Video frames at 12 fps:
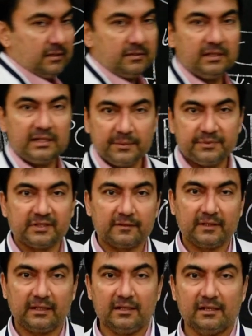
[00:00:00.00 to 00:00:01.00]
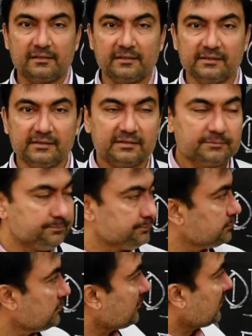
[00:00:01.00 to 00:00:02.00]
the deep cervical arteries.
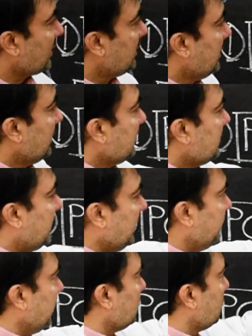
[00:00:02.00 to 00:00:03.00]
Then we